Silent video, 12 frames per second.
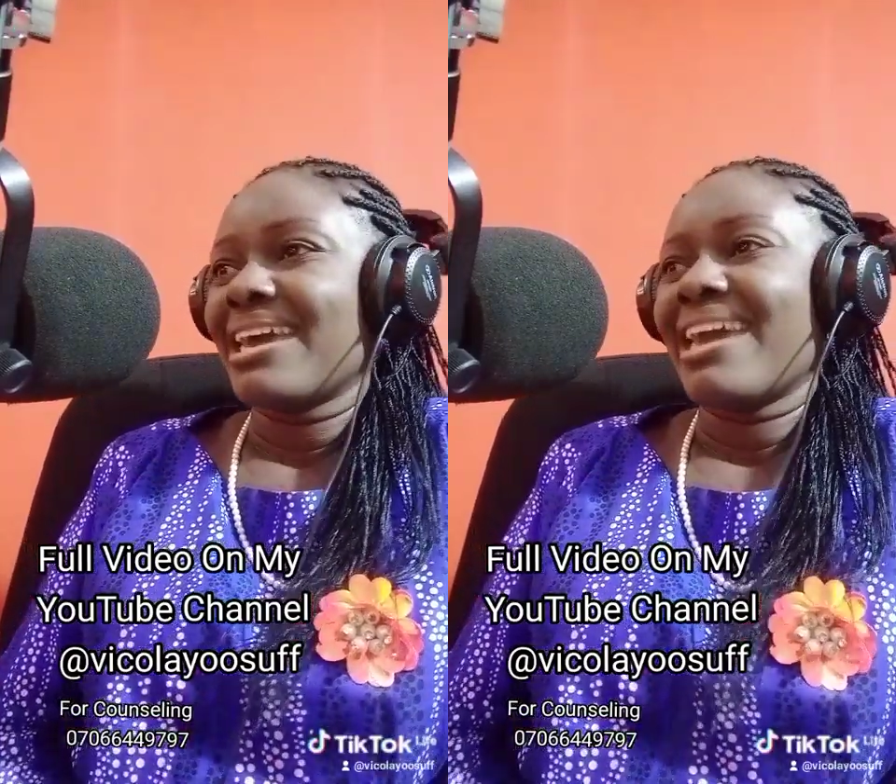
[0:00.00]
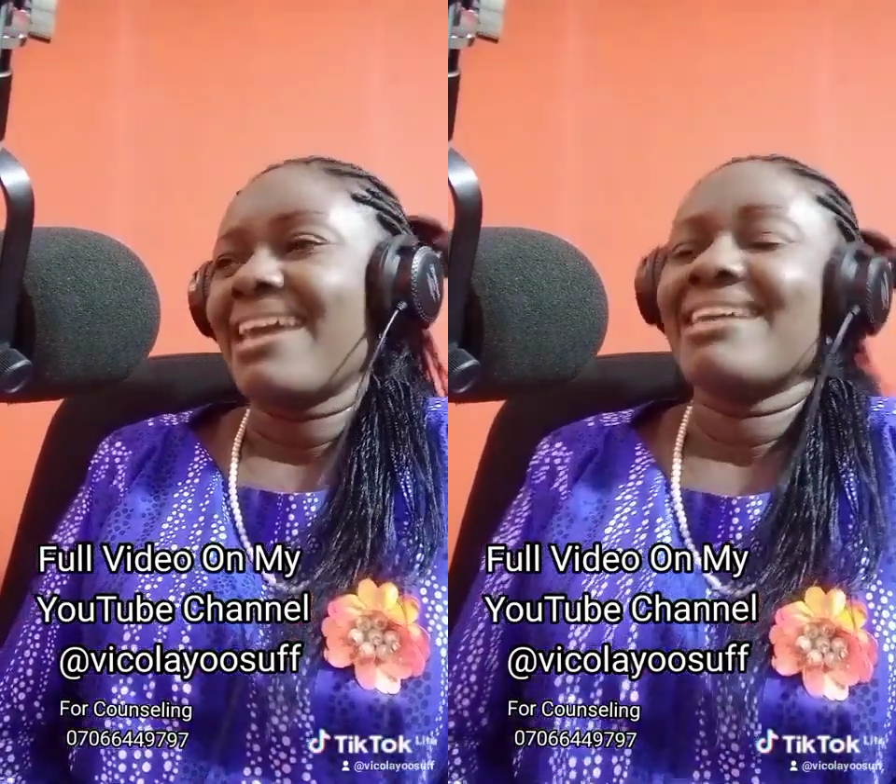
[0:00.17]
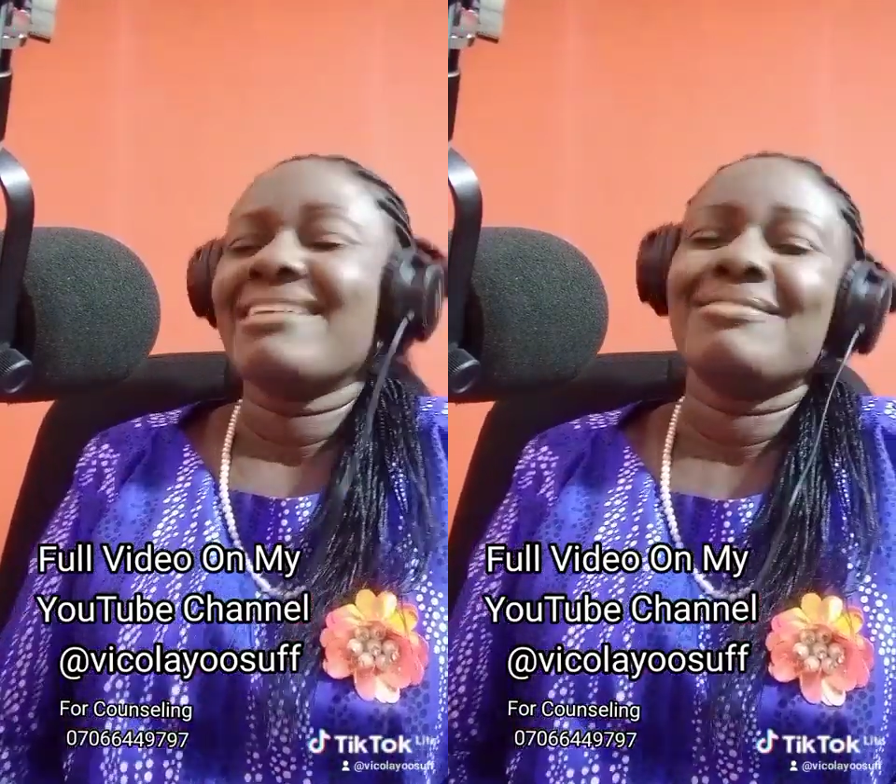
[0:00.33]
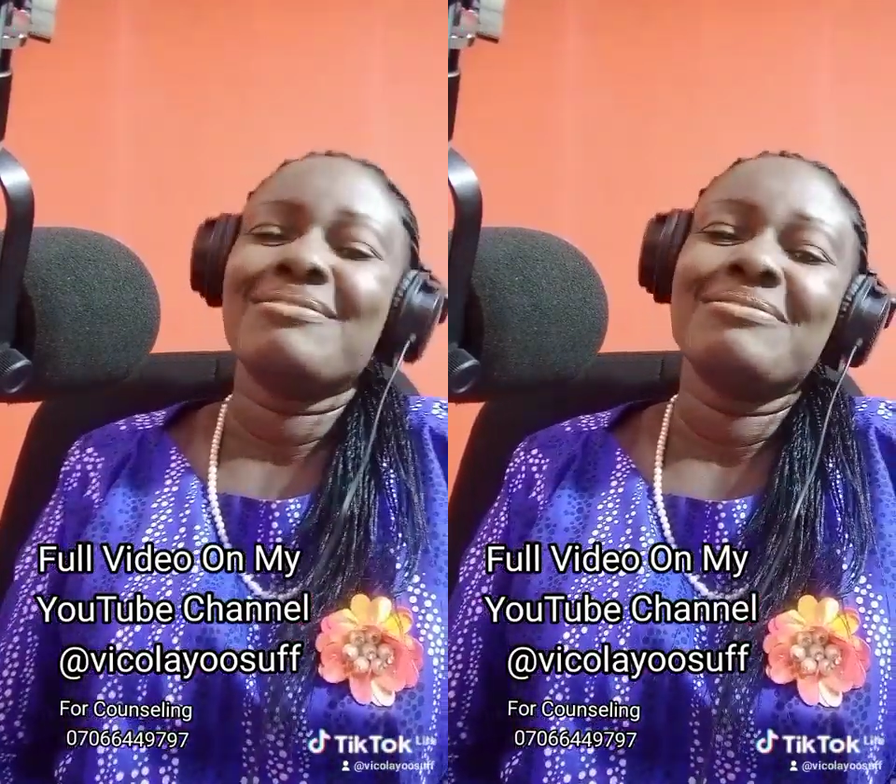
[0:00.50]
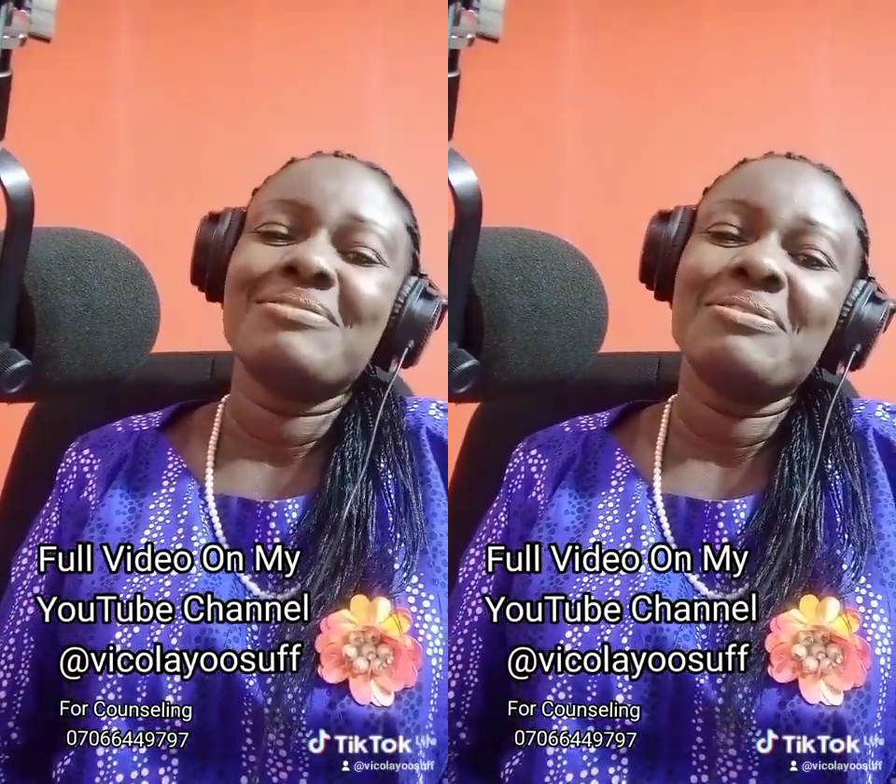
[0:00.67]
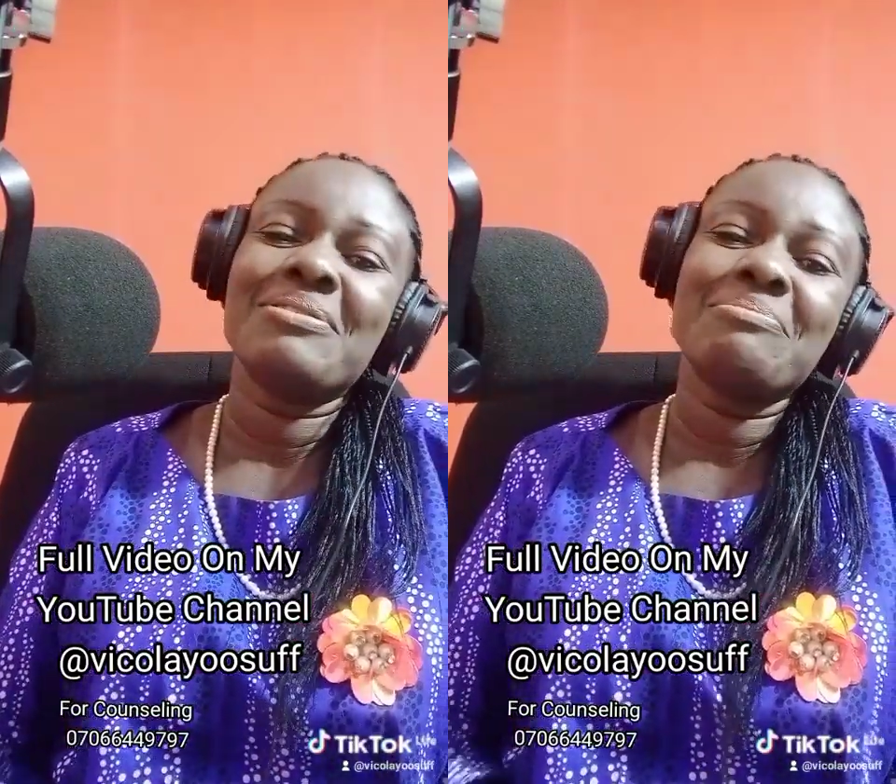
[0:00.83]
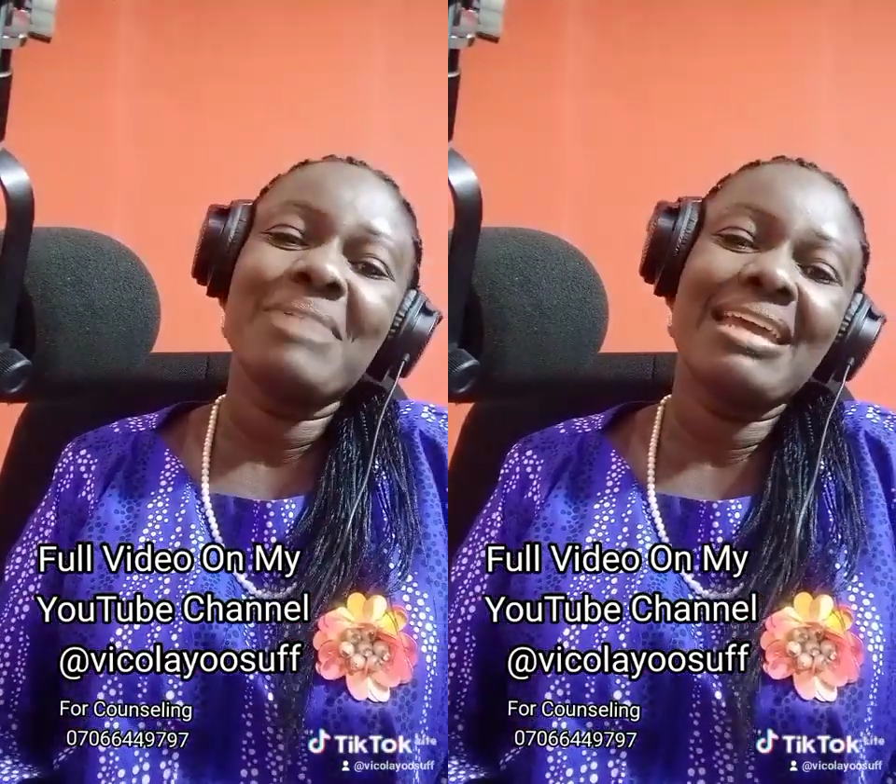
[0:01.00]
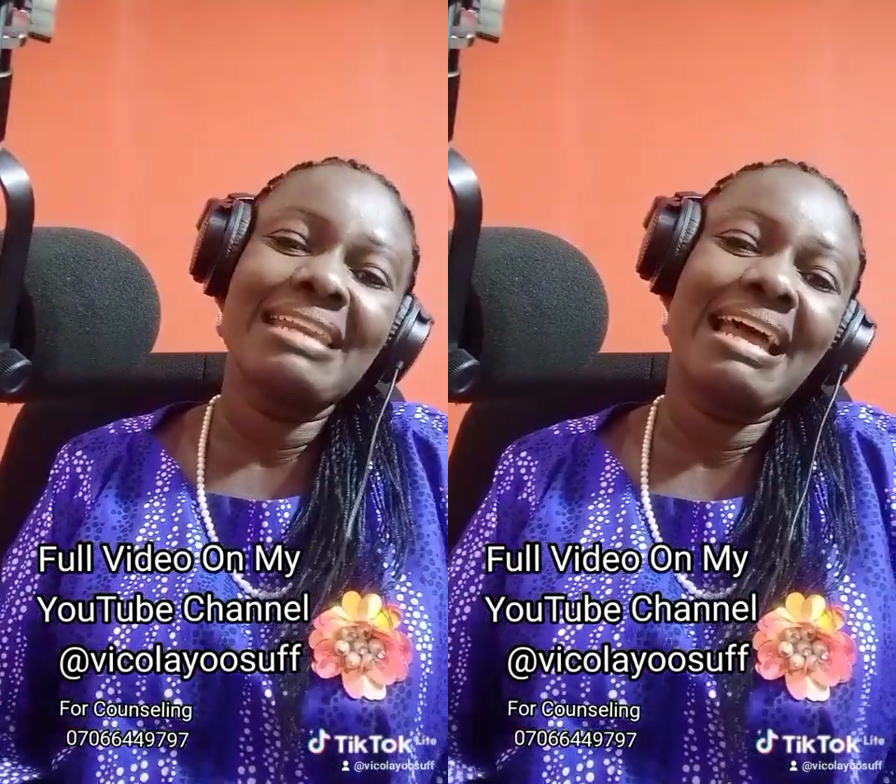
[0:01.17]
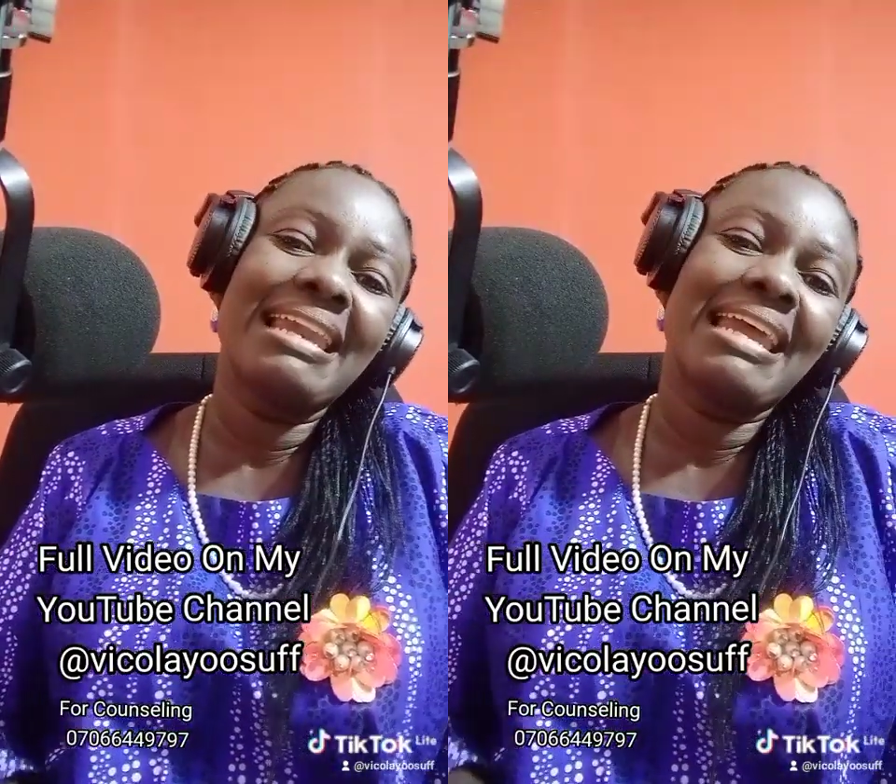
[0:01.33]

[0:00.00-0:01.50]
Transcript: Men are